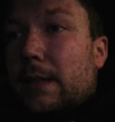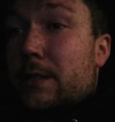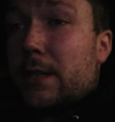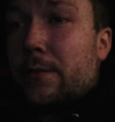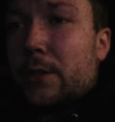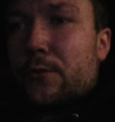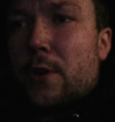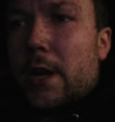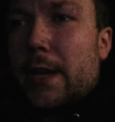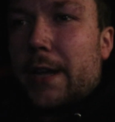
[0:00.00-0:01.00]
Let's give it a
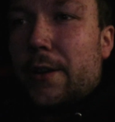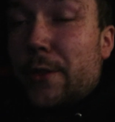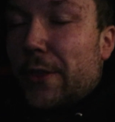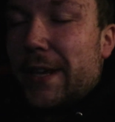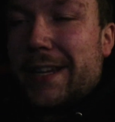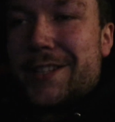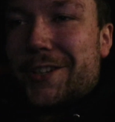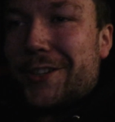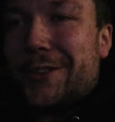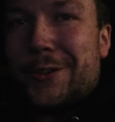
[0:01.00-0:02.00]
try. I don't think it's
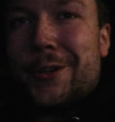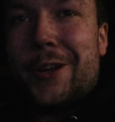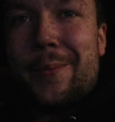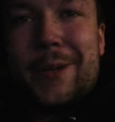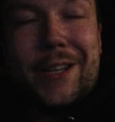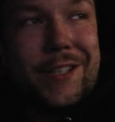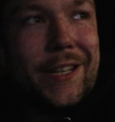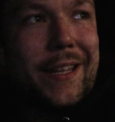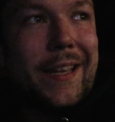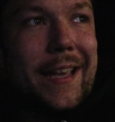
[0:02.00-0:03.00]
gonna turn on because
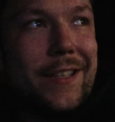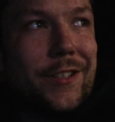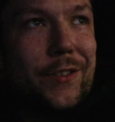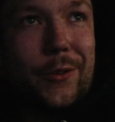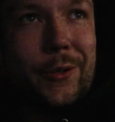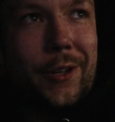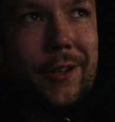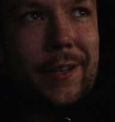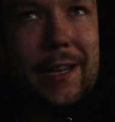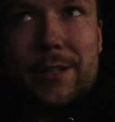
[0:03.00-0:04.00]
it hasn't turned
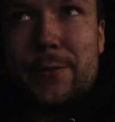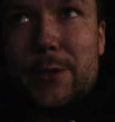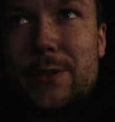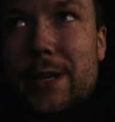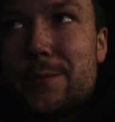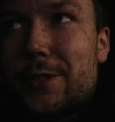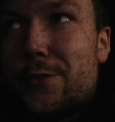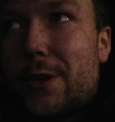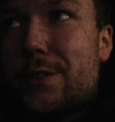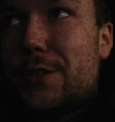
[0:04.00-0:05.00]
on the last few times I
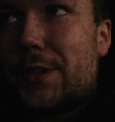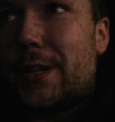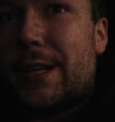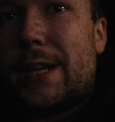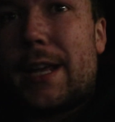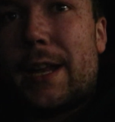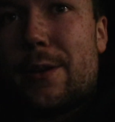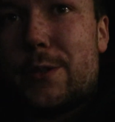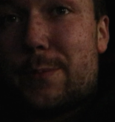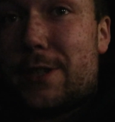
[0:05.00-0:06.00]
tried to start it. And
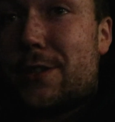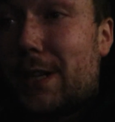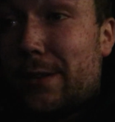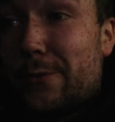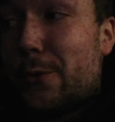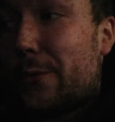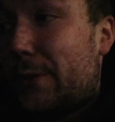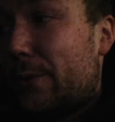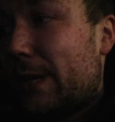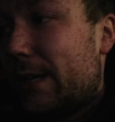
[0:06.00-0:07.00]
now it's been sitting for a
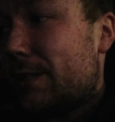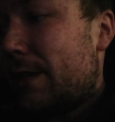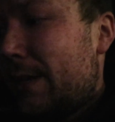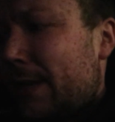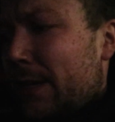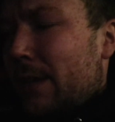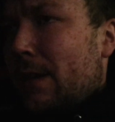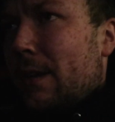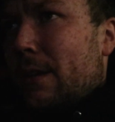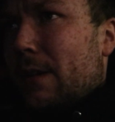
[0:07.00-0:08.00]
few days.
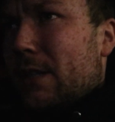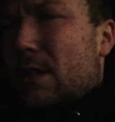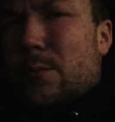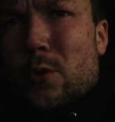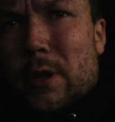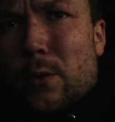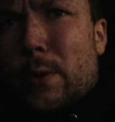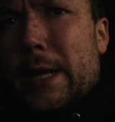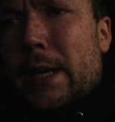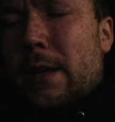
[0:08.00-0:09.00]
Actually more than a
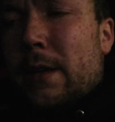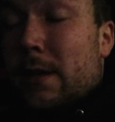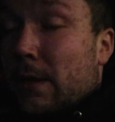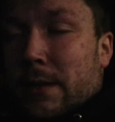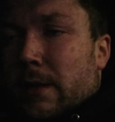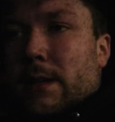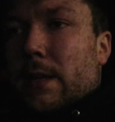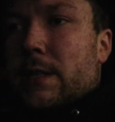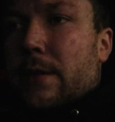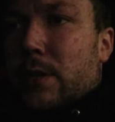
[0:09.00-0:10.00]
week.
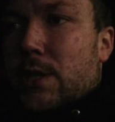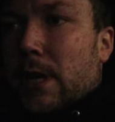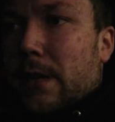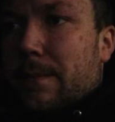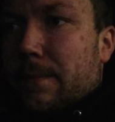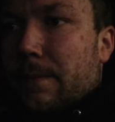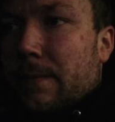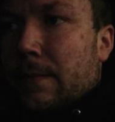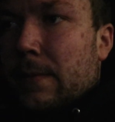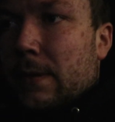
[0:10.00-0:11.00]
Let's give it a shot.
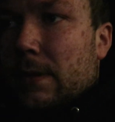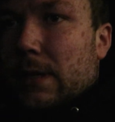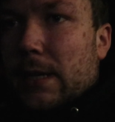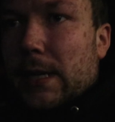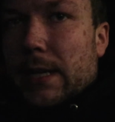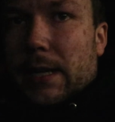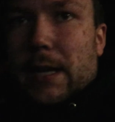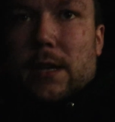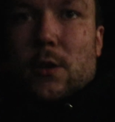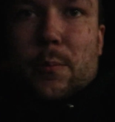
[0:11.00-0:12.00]
And I
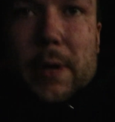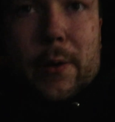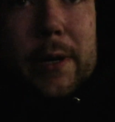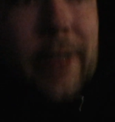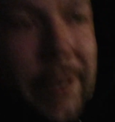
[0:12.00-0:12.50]
got no power.